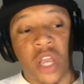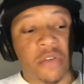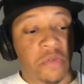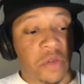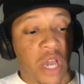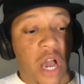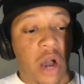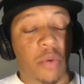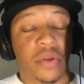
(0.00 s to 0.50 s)

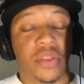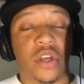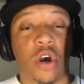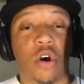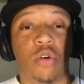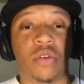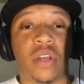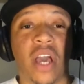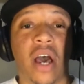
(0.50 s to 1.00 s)
Y'all
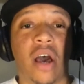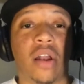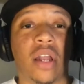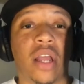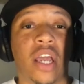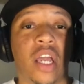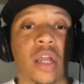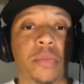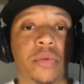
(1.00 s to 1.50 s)
withhold y'all
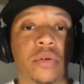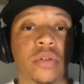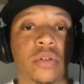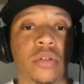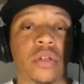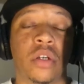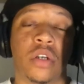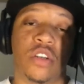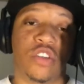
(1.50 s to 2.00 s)
labor,
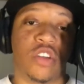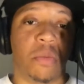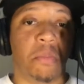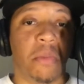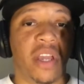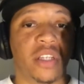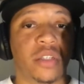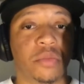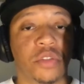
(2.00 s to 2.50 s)
can
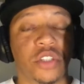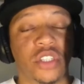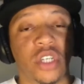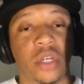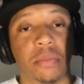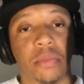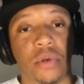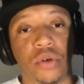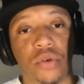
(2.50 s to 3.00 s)
make some
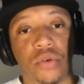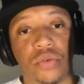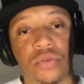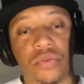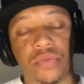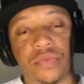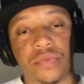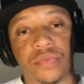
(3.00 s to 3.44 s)
shit move.